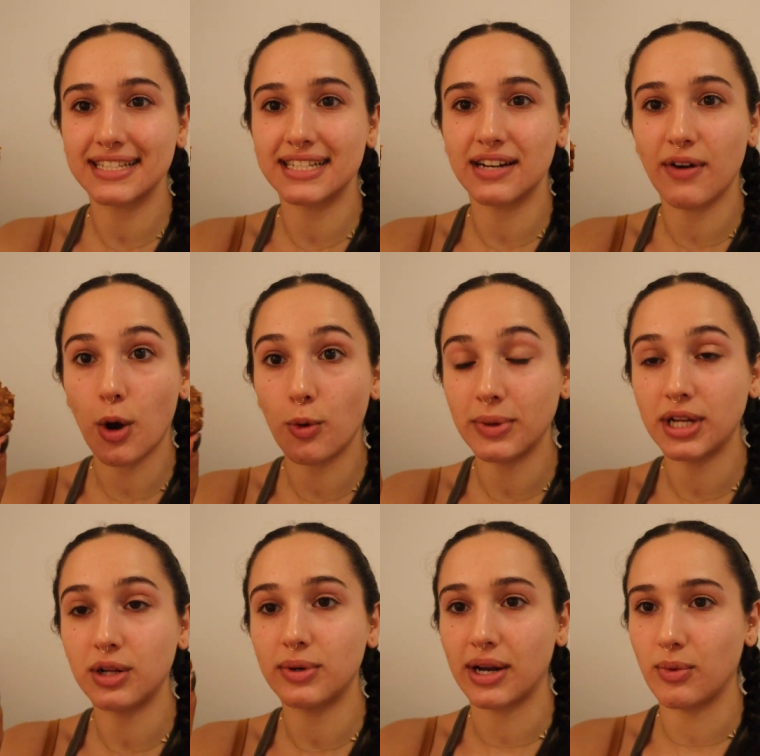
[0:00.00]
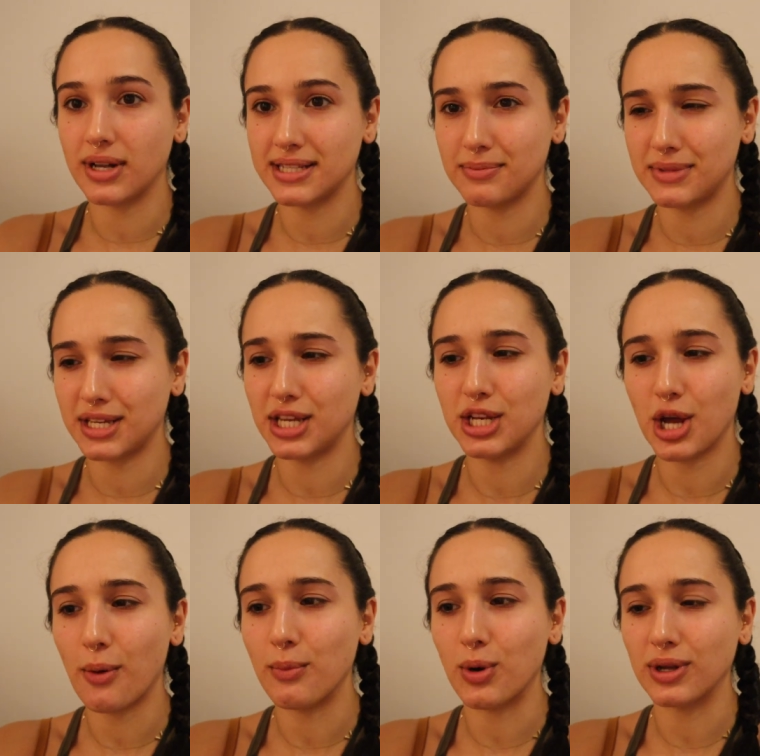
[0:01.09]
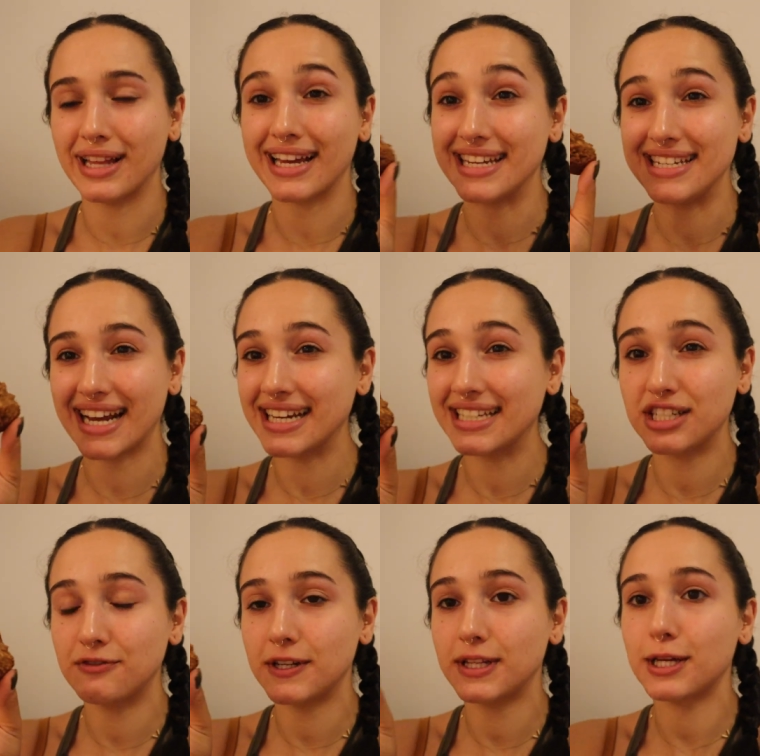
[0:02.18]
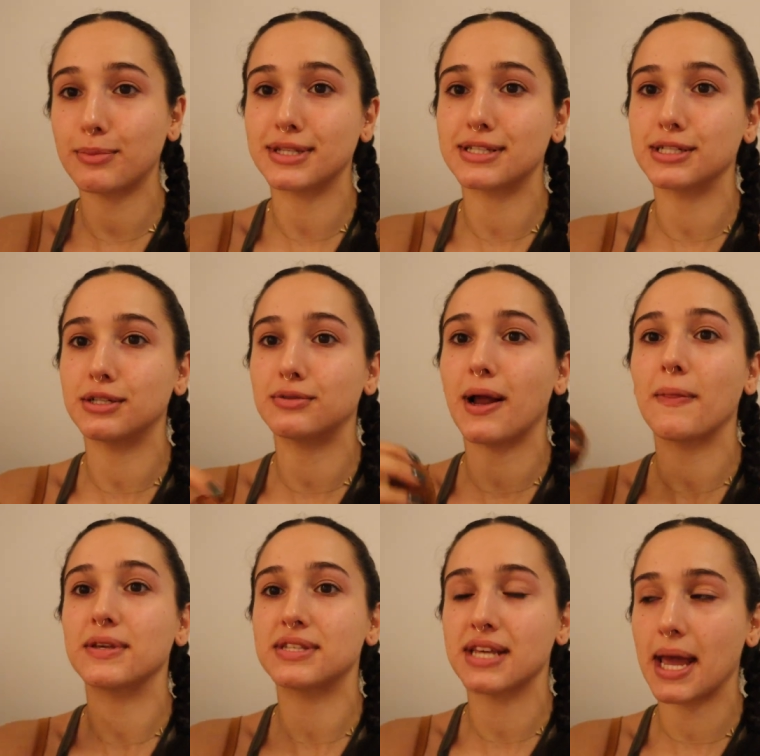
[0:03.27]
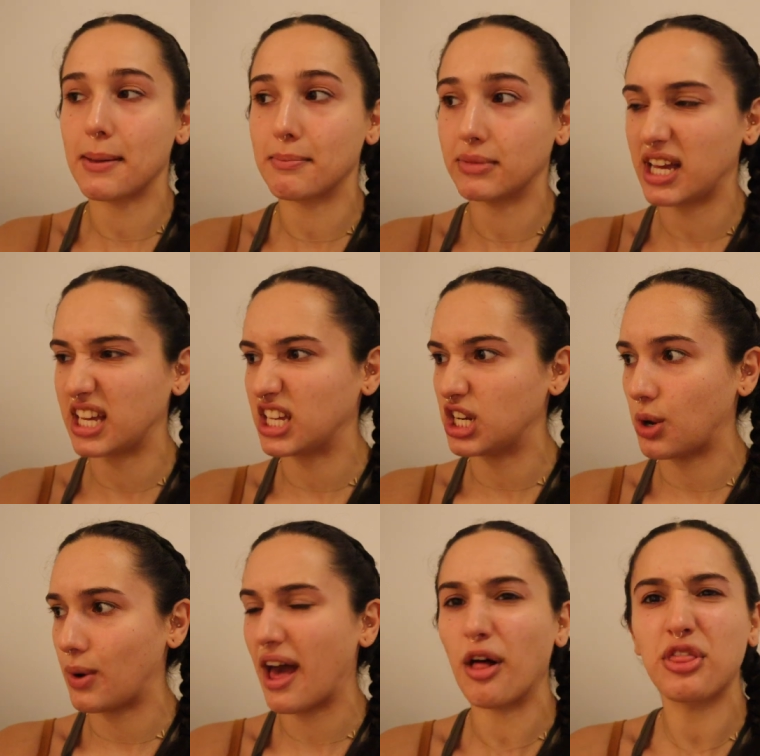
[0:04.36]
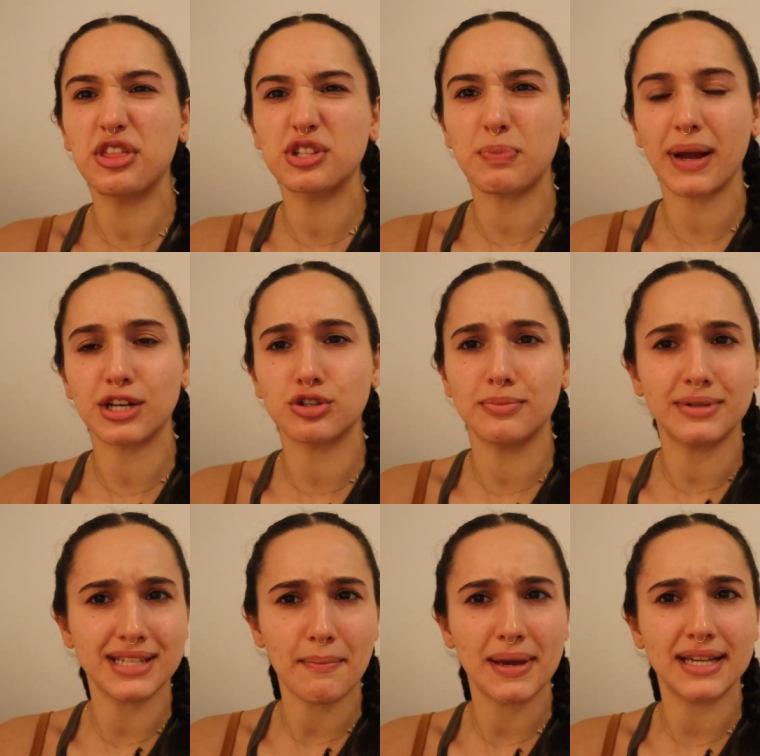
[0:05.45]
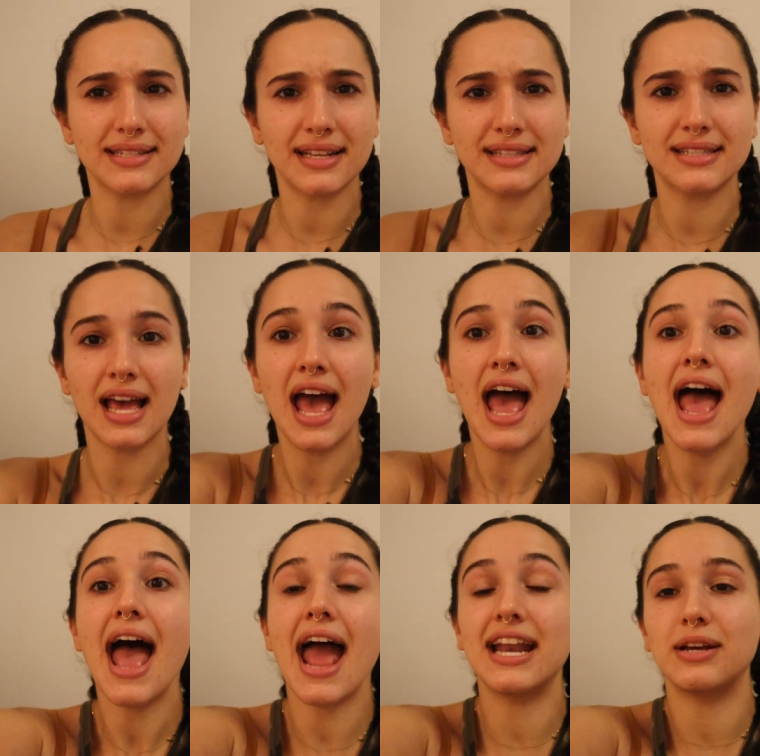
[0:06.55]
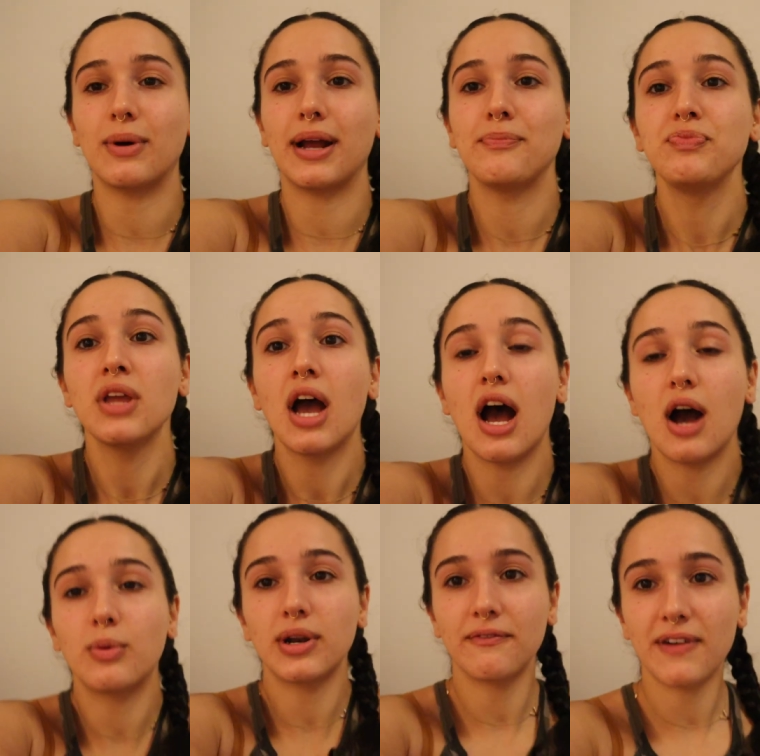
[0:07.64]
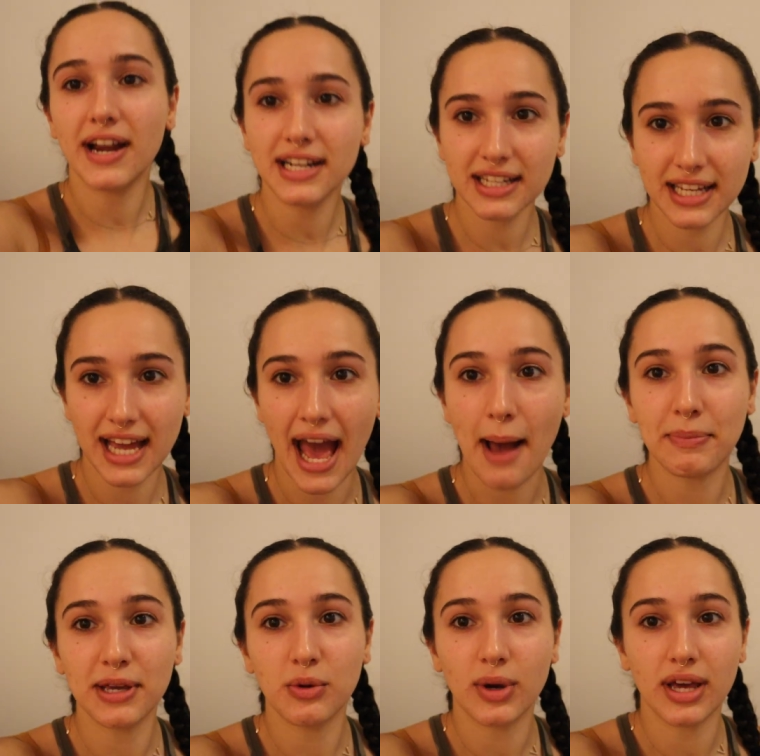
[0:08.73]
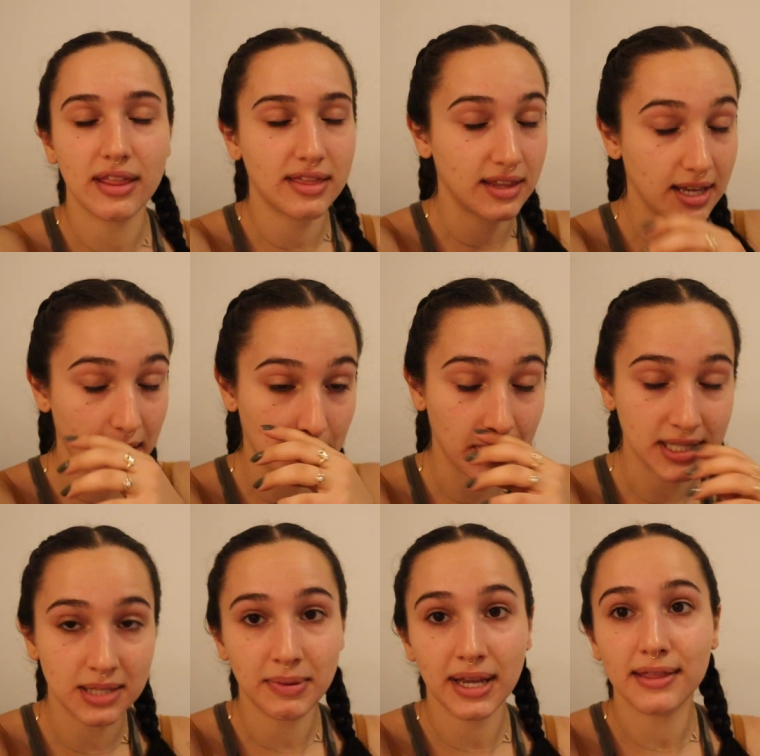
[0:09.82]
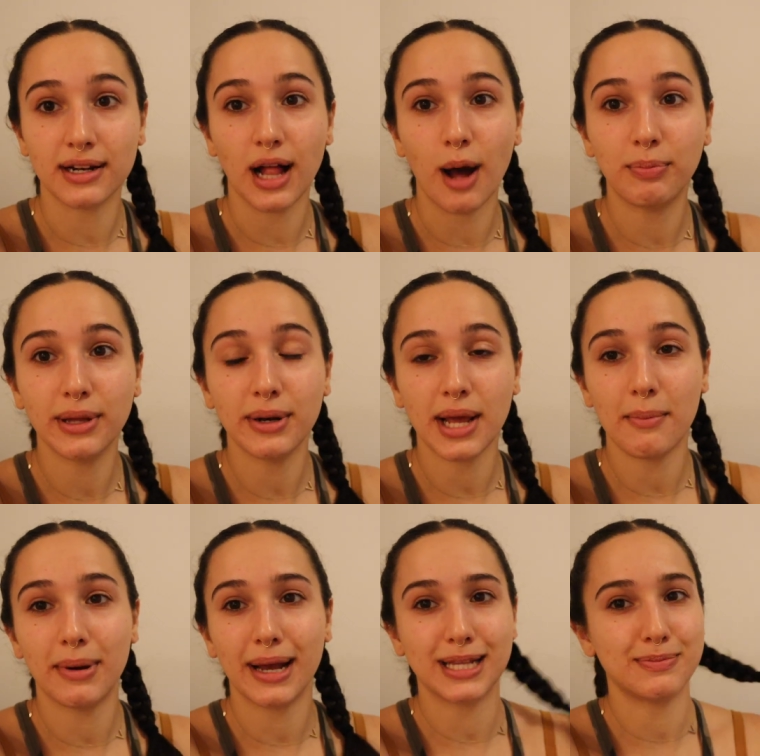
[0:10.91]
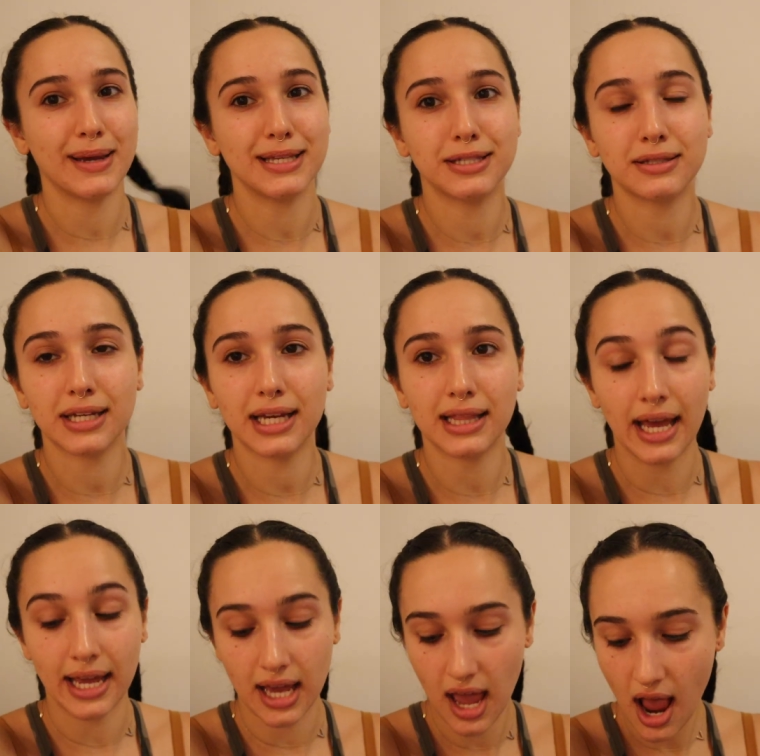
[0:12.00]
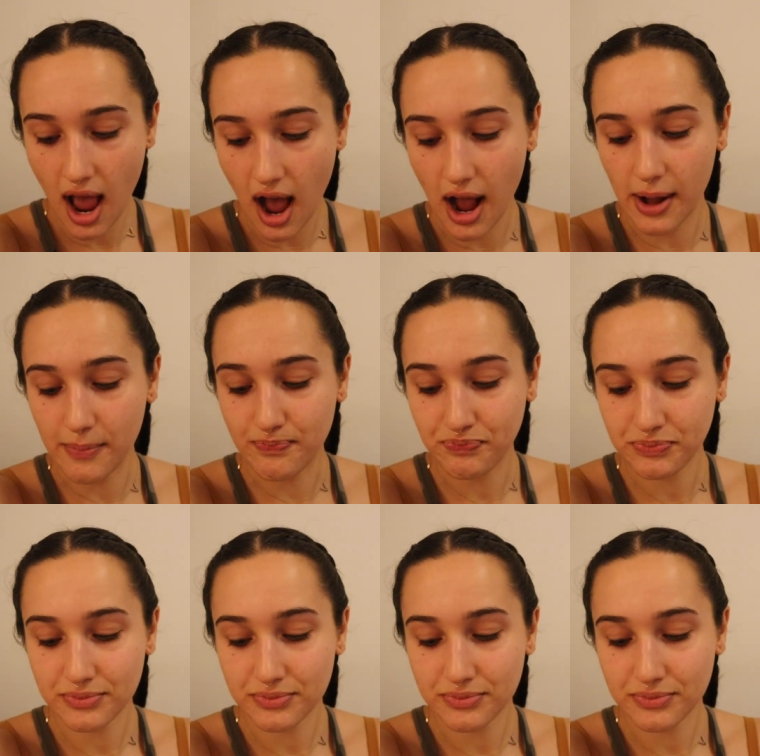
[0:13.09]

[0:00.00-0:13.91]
instead of oatmeal when I want something you know more like decadent feeling but still around the same like you know health spectrum does that make sense anyway uh, when I'm finally happy with the recipe then I'll upload it but it's basically like um,